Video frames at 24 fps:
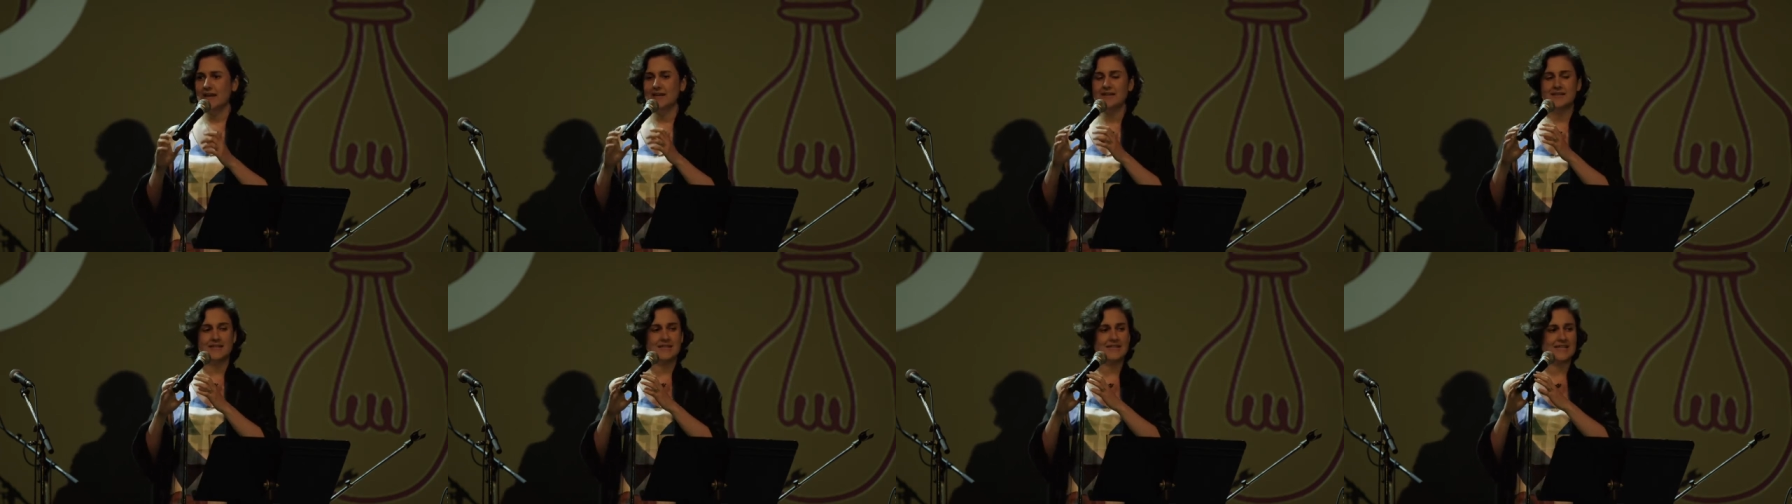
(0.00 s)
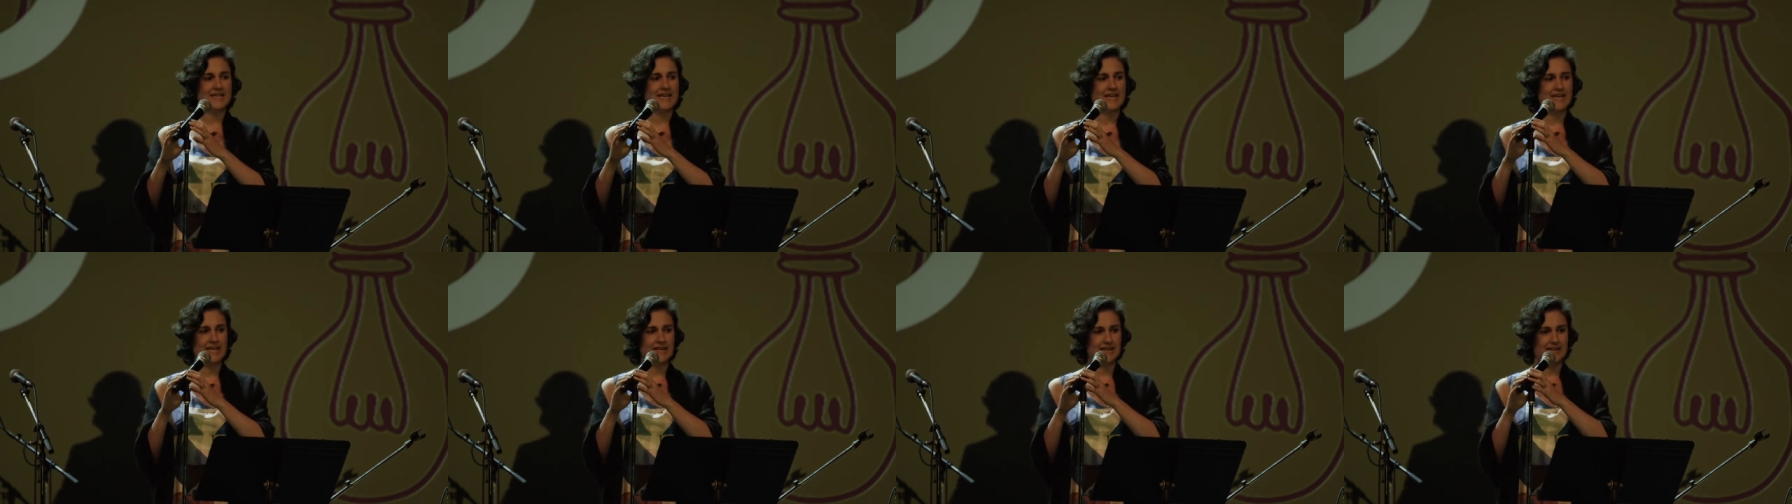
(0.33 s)

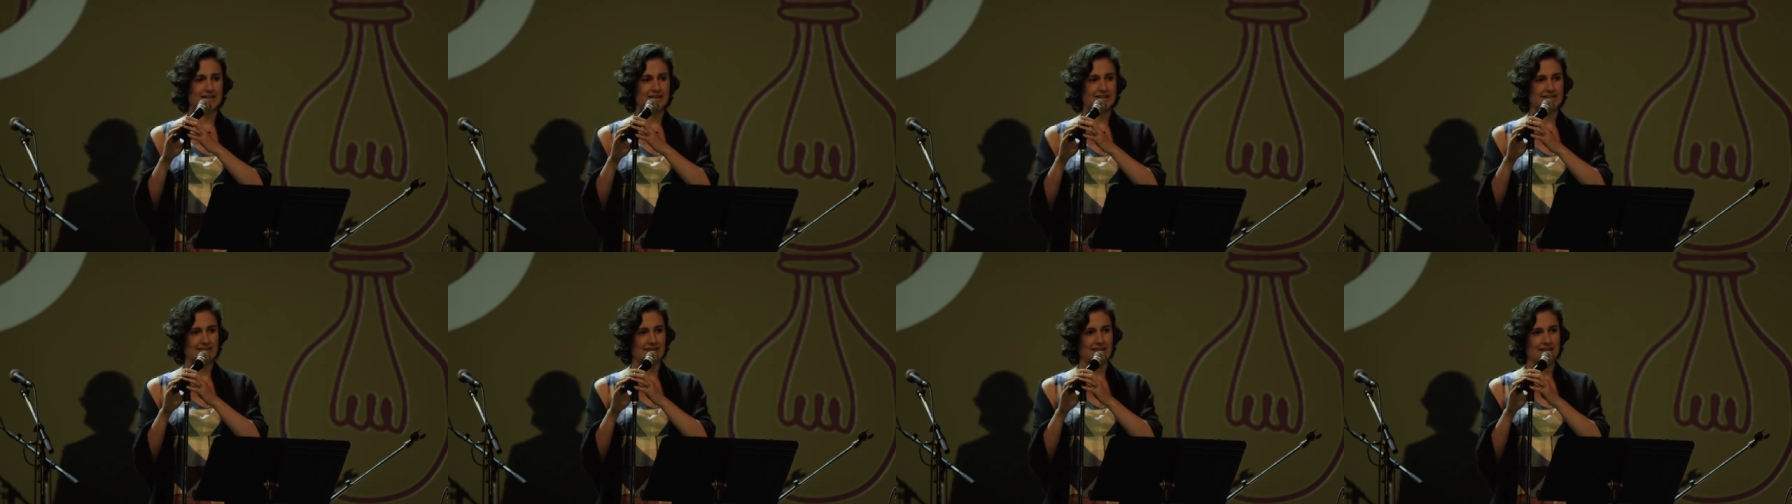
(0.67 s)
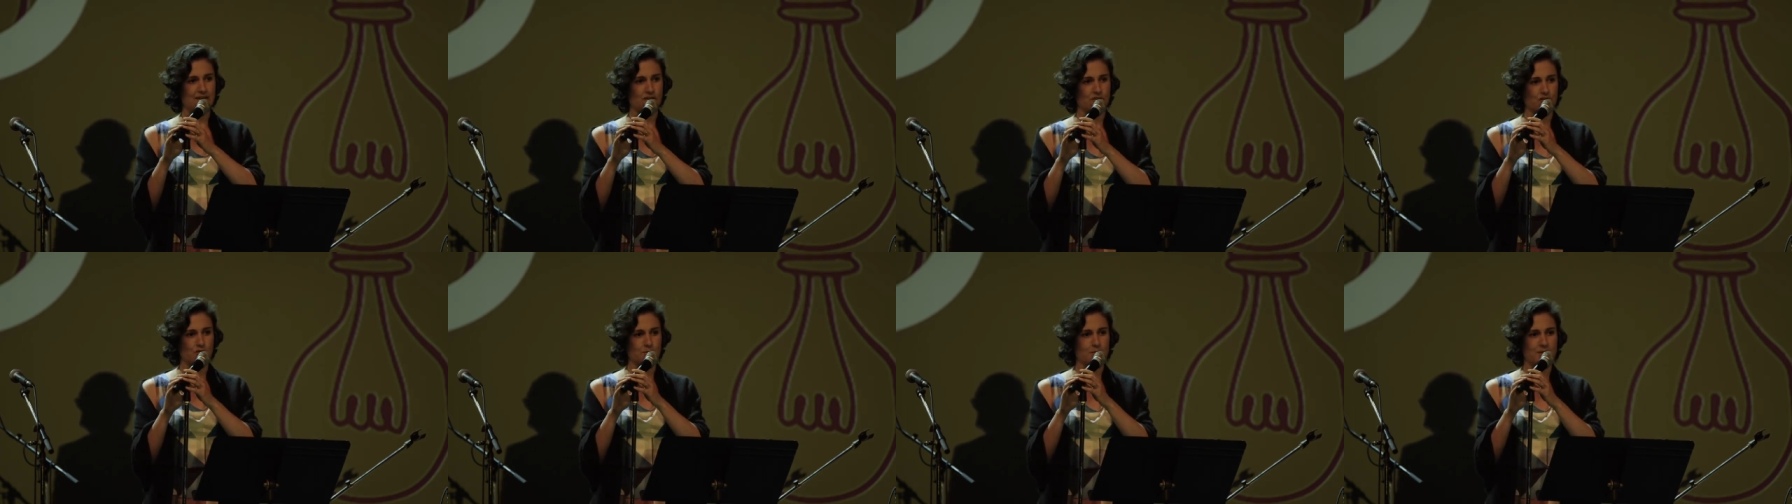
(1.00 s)
entertaining these
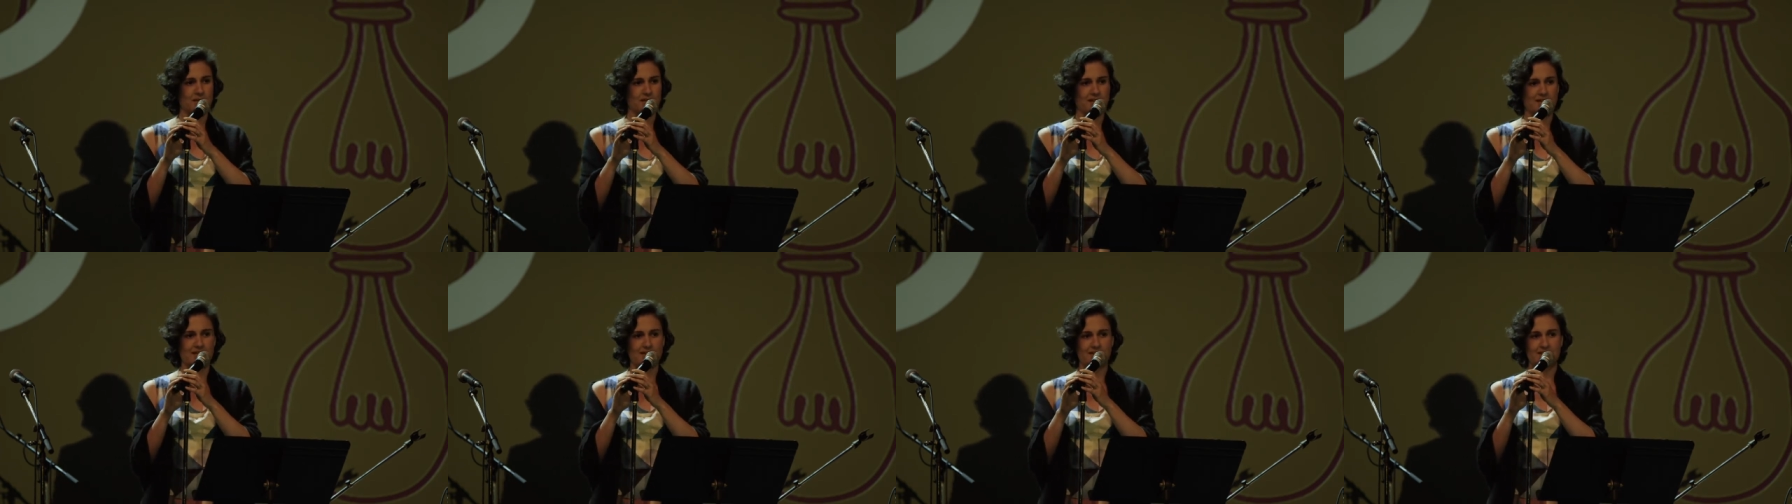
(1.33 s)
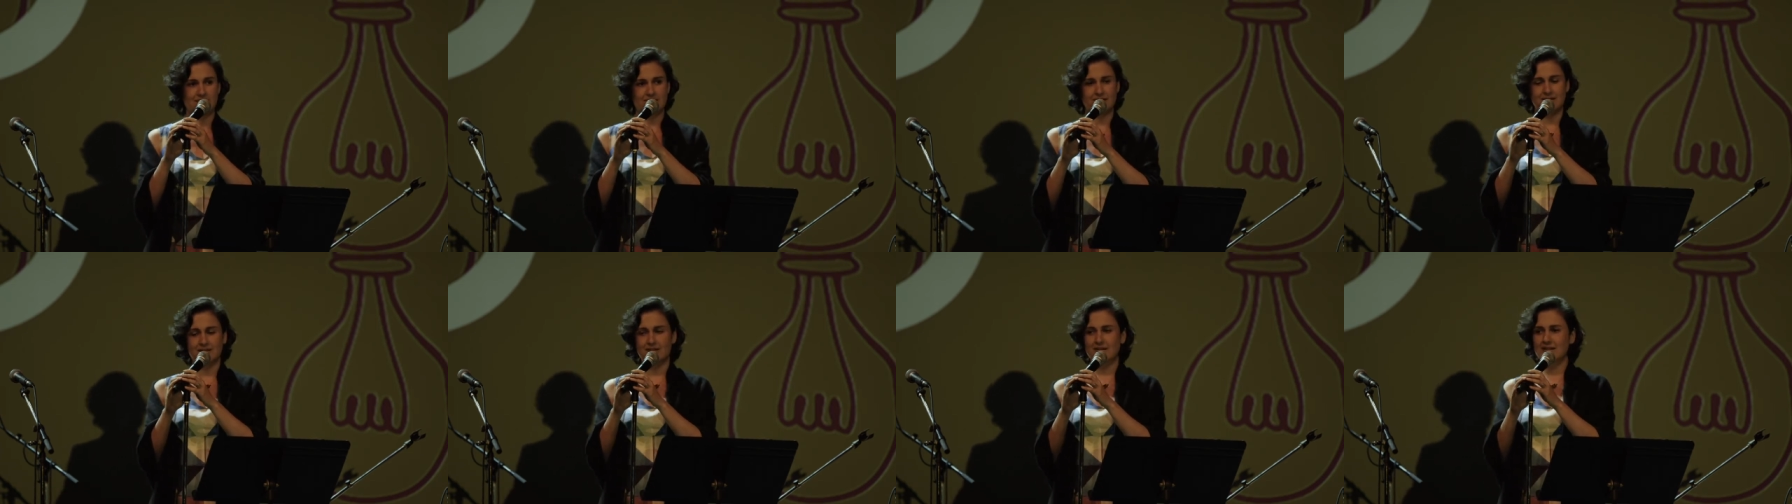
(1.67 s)
Englishmen in
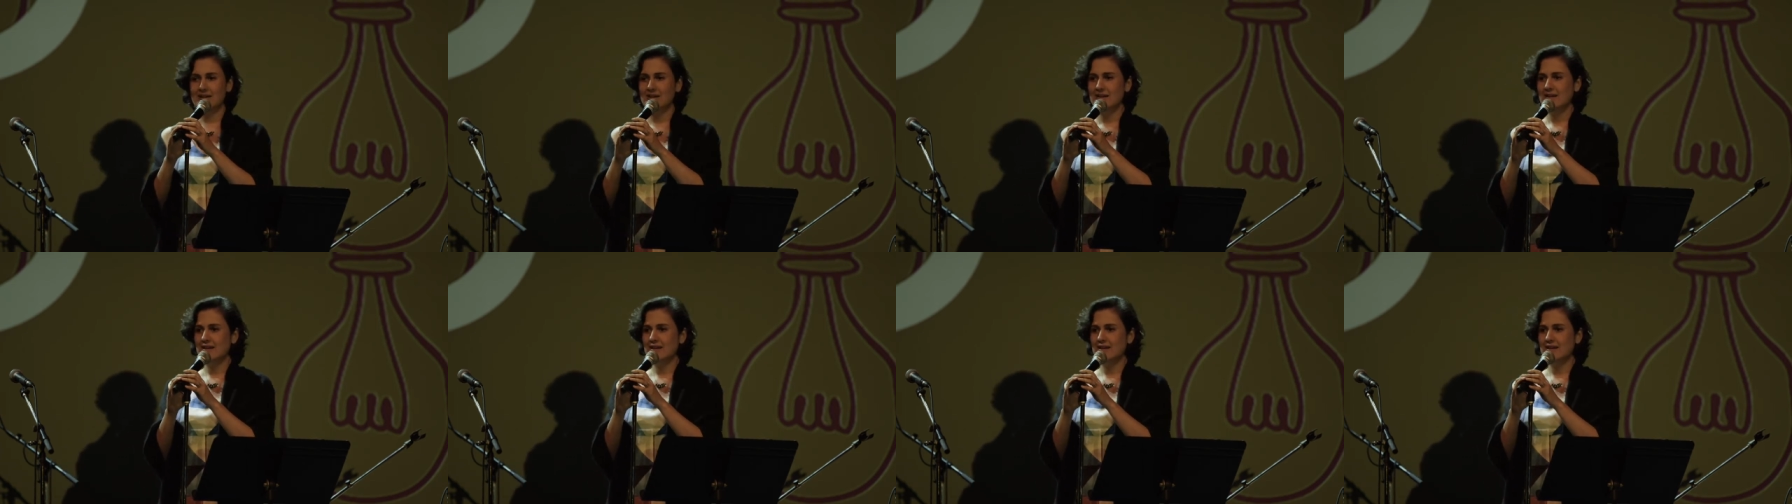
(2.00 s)
India.